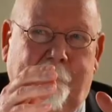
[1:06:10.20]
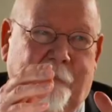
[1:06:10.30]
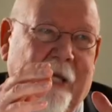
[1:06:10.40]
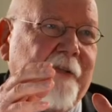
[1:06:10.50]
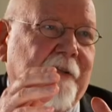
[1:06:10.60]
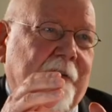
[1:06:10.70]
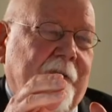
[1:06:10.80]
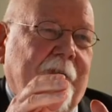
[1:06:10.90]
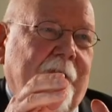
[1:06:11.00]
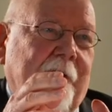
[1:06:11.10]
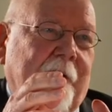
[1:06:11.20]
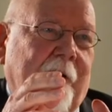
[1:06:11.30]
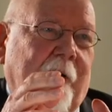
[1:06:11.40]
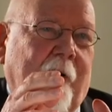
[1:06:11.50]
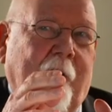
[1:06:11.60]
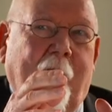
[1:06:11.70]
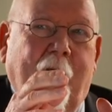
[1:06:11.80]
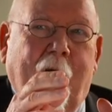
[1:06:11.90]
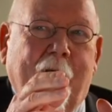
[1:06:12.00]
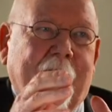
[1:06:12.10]
based
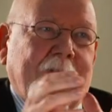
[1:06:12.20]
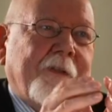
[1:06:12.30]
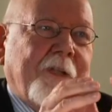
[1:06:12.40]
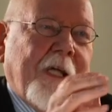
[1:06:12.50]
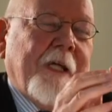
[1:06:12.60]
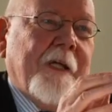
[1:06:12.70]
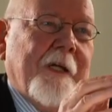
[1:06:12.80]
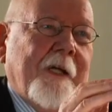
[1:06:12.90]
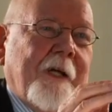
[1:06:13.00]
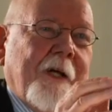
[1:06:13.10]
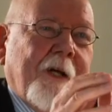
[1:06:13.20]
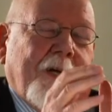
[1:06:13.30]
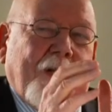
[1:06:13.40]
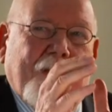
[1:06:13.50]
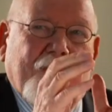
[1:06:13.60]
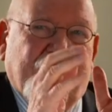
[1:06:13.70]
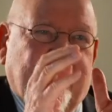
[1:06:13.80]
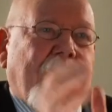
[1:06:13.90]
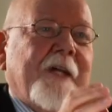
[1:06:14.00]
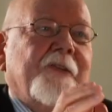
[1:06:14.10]
on the
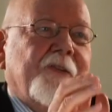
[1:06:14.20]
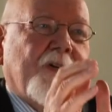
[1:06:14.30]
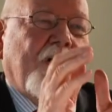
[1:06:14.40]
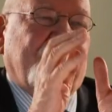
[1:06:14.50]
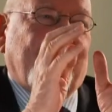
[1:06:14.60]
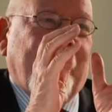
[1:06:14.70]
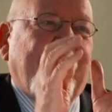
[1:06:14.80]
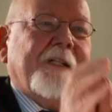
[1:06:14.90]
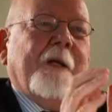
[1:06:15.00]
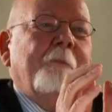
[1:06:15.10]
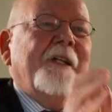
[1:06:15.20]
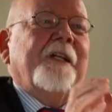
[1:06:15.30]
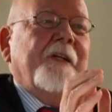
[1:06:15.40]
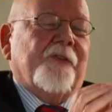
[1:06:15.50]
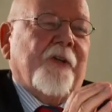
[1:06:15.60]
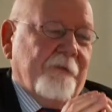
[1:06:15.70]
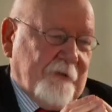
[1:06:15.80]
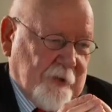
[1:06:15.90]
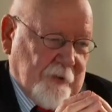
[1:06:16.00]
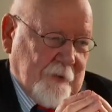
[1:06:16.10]
size of the light emitting
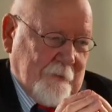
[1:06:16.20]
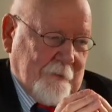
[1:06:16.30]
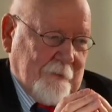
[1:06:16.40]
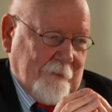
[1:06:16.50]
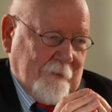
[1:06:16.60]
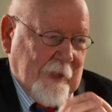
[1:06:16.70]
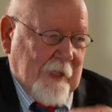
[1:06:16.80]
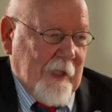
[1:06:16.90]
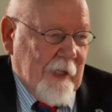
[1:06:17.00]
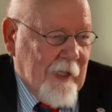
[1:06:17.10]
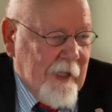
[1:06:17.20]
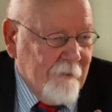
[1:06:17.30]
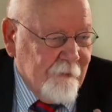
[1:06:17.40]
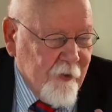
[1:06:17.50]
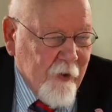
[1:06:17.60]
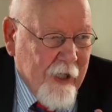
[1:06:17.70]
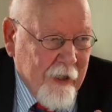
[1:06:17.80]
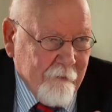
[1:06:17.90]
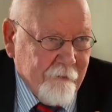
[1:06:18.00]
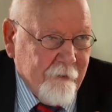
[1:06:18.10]
surface. If you
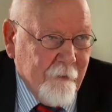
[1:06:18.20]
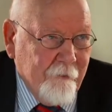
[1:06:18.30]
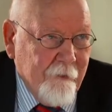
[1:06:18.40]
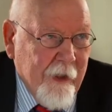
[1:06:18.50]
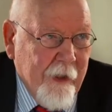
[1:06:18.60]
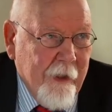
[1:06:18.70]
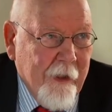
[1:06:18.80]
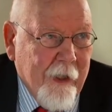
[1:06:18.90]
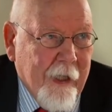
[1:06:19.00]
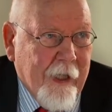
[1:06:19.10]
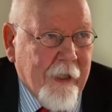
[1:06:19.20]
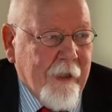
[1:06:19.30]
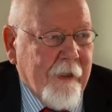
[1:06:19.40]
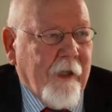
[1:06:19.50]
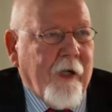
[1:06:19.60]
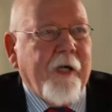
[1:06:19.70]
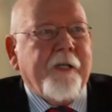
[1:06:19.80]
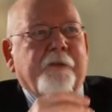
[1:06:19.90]
have a hard